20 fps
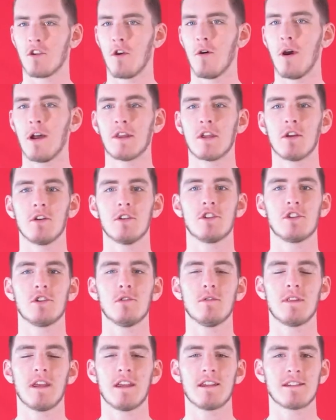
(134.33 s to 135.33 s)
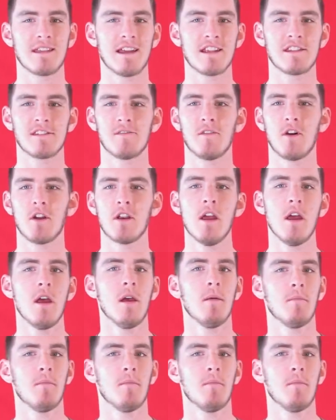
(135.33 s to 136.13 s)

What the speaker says: go out there and shoot things, that's fun.